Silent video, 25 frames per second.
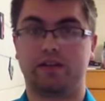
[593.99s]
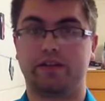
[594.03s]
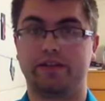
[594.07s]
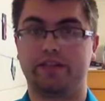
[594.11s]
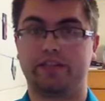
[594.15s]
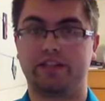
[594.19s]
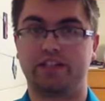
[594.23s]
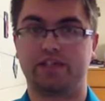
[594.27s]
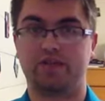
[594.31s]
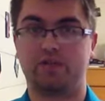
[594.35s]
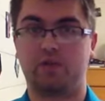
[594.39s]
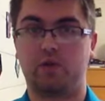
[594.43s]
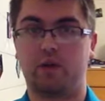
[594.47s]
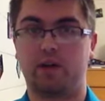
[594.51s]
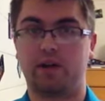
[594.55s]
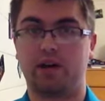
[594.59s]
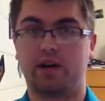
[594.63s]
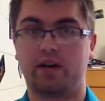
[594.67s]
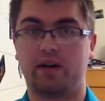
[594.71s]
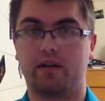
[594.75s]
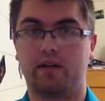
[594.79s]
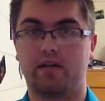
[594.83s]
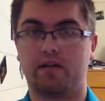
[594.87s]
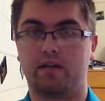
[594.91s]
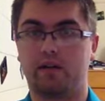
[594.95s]
Just
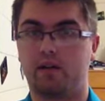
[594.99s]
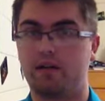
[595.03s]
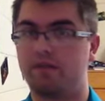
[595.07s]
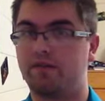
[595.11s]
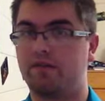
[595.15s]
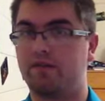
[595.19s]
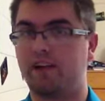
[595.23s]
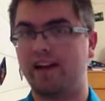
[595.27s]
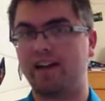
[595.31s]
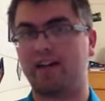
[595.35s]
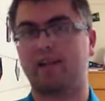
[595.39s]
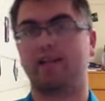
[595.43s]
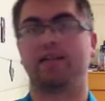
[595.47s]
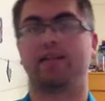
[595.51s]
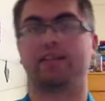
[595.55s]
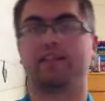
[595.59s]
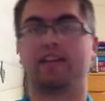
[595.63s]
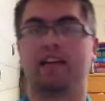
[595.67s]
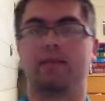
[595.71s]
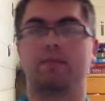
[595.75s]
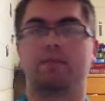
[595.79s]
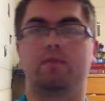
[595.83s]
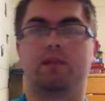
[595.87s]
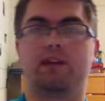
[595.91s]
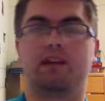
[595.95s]
for our final
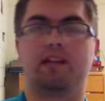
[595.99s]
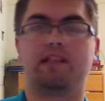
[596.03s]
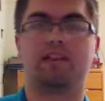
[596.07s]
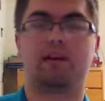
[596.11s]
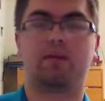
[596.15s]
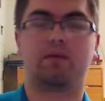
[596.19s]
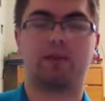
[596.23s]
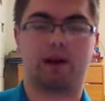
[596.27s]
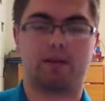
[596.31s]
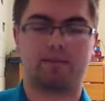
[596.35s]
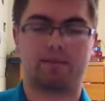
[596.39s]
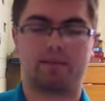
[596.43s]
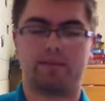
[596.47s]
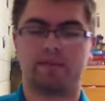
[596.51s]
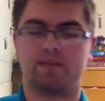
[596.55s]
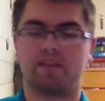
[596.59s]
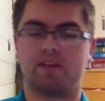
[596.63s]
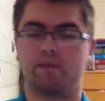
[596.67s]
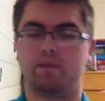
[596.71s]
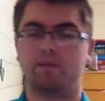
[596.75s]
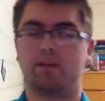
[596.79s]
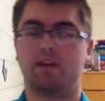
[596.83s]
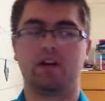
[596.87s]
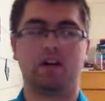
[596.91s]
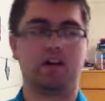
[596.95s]
example, as I wrap this
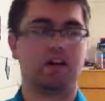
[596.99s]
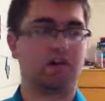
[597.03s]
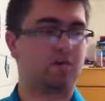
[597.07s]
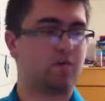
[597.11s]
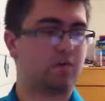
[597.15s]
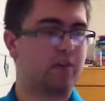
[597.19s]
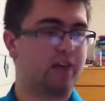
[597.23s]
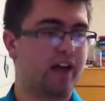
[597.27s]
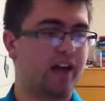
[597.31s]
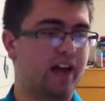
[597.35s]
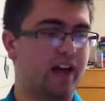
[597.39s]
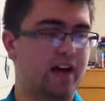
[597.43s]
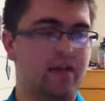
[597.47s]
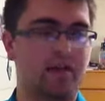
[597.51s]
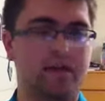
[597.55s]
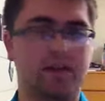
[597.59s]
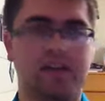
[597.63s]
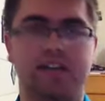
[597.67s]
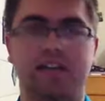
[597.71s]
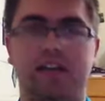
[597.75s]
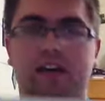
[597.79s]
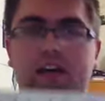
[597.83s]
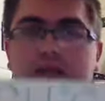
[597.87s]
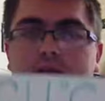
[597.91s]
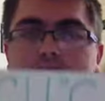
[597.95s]
up, we have
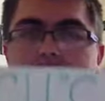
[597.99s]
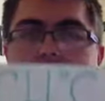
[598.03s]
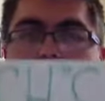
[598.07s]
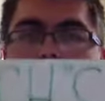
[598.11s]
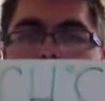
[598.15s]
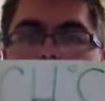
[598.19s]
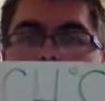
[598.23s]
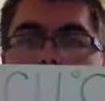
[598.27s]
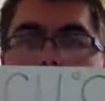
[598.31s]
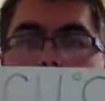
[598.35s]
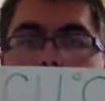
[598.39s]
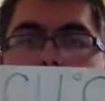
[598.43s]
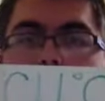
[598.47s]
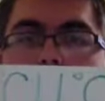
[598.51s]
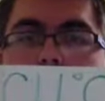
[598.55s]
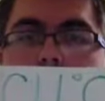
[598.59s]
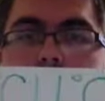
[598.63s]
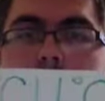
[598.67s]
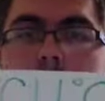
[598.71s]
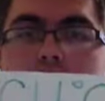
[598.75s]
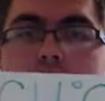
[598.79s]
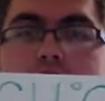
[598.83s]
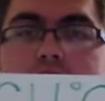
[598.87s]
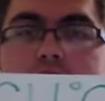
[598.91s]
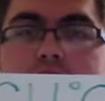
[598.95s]
ourselves
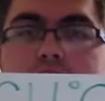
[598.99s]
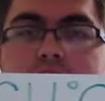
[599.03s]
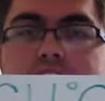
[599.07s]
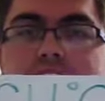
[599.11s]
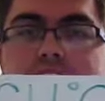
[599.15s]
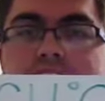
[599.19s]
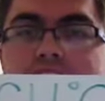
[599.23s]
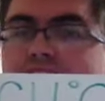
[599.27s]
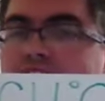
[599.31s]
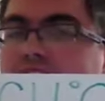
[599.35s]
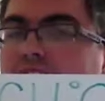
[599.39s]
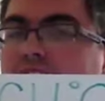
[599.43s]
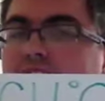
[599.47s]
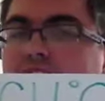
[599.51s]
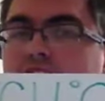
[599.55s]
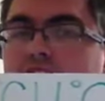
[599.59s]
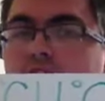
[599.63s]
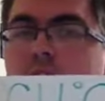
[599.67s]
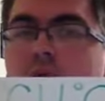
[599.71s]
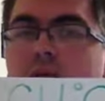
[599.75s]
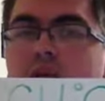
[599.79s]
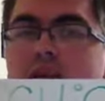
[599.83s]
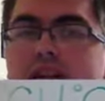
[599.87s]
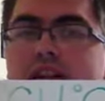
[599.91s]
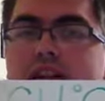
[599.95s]
the exact
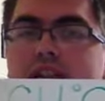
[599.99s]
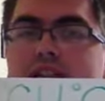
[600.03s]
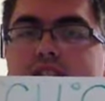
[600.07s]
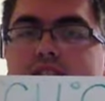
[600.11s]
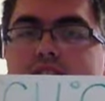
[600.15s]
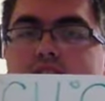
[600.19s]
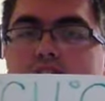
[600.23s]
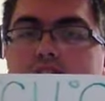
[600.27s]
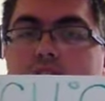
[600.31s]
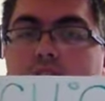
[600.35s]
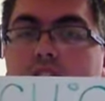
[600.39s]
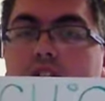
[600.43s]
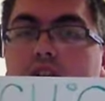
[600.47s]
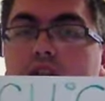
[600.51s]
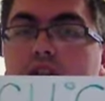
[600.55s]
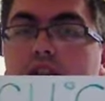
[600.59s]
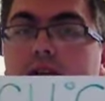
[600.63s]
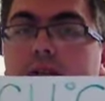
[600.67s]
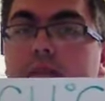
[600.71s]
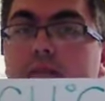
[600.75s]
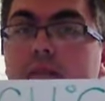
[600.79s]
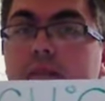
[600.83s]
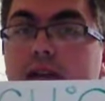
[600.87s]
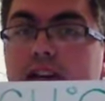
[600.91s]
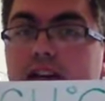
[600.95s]
coordinates of
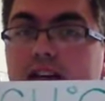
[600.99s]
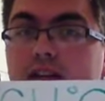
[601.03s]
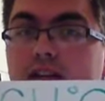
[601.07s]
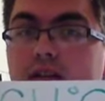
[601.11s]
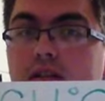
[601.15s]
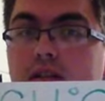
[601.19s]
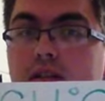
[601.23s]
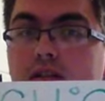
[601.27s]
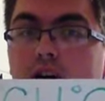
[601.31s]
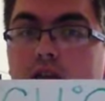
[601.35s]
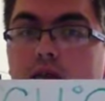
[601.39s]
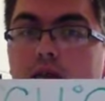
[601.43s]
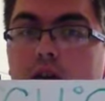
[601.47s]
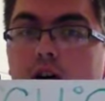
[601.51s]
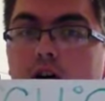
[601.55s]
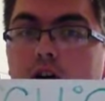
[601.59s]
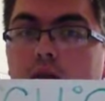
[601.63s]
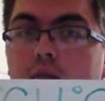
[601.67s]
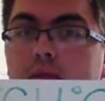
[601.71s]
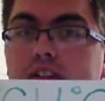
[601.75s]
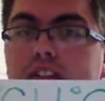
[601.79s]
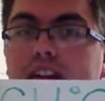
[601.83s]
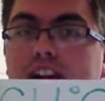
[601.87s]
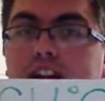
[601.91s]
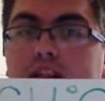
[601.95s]
our
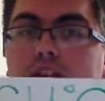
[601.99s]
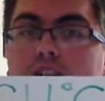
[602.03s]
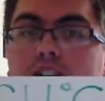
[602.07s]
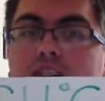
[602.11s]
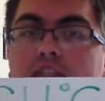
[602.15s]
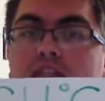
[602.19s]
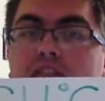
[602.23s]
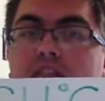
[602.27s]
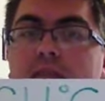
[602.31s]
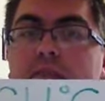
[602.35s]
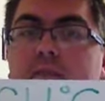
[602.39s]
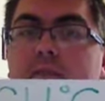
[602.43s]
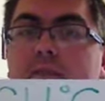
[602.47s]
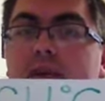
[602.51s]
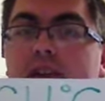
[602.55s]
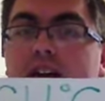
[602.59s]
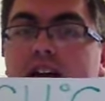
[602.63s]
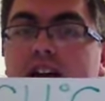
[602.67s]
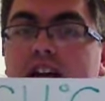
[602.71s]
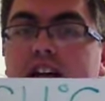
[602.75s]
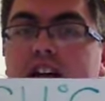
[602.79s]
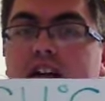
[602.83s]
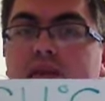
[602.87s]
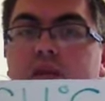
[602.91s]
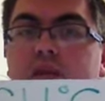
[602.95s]
hometown of Big